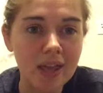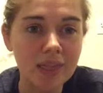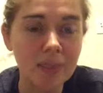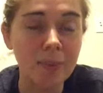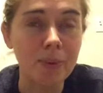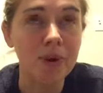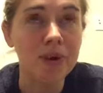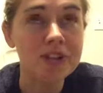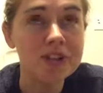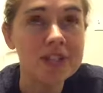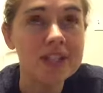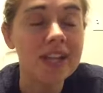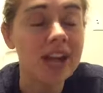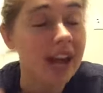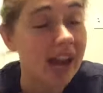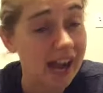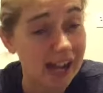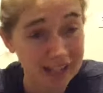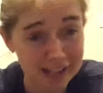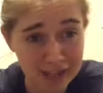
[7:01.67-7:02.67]
the person that
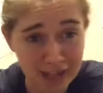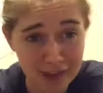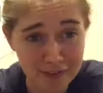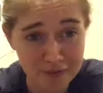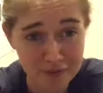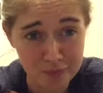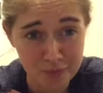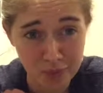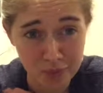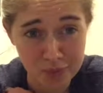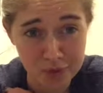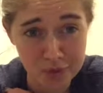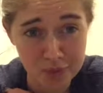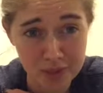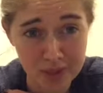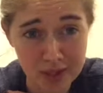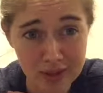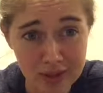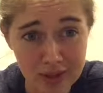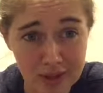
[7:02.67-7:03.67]
I laugh most
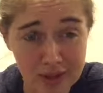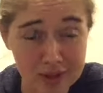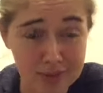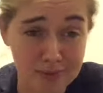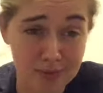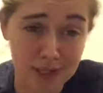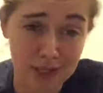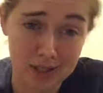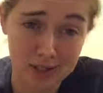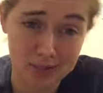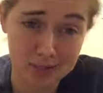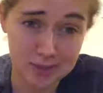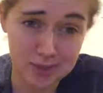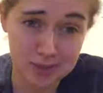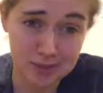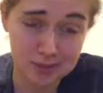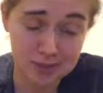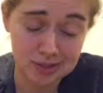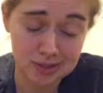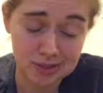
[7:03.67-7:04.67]
with is my
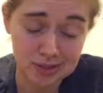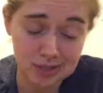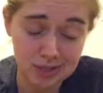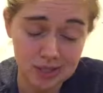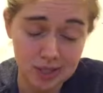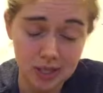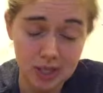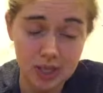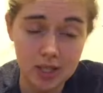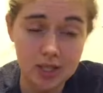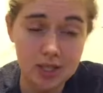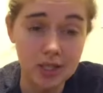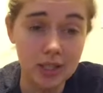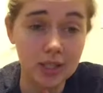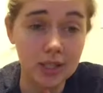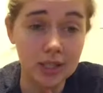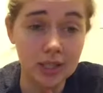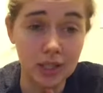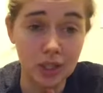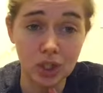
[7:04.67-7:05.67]
husband. He's
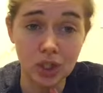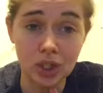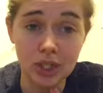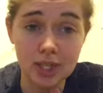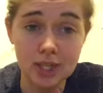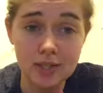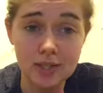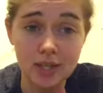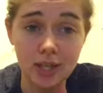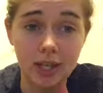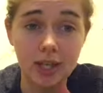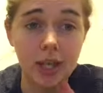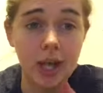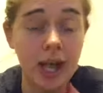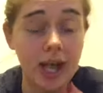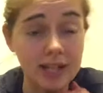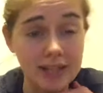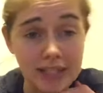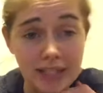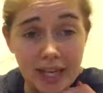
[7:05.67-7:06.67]
hilarious. Like
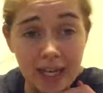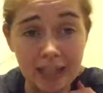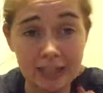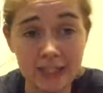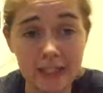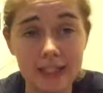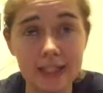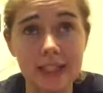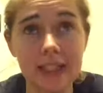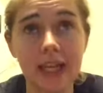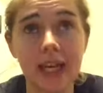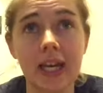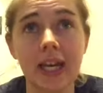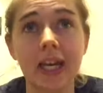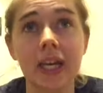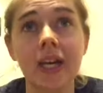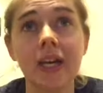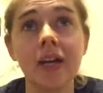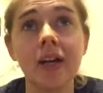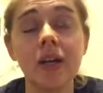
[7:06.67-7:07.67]
at the end of the
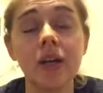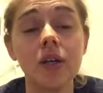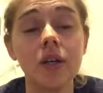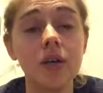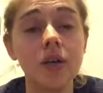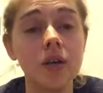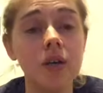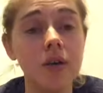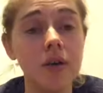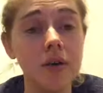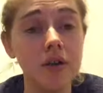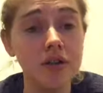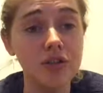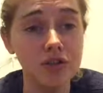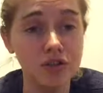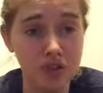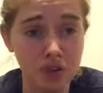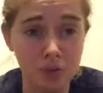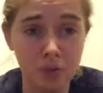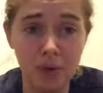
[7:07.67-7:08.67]
day,
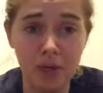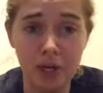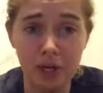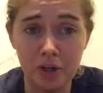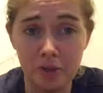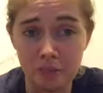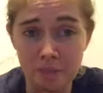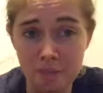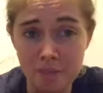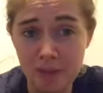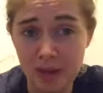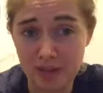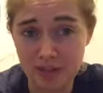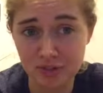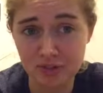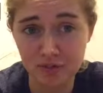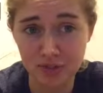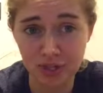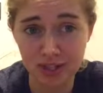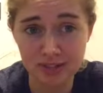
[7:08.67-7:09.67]
Joe and I are
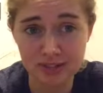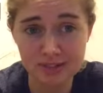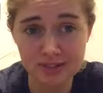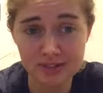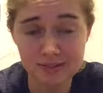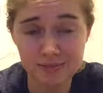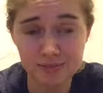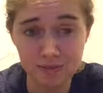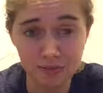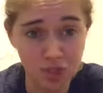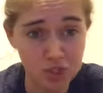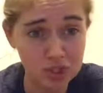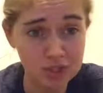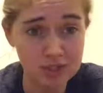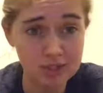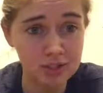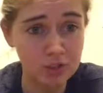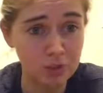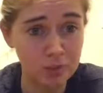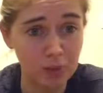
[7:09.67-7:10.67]
best friends
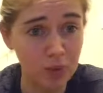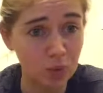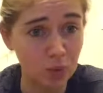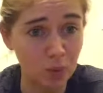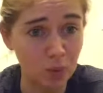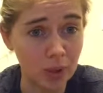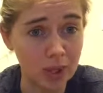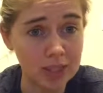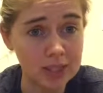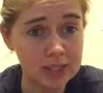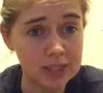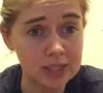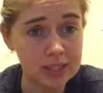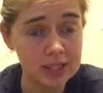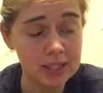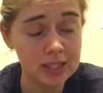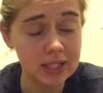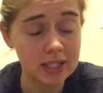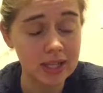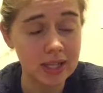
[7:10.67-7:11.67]
first, no matter what.
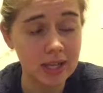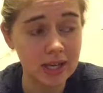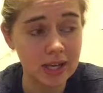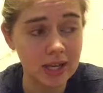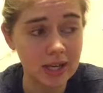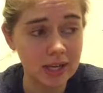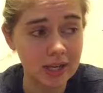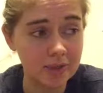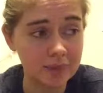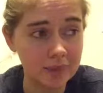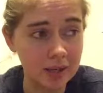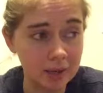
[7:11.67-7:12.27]
Um,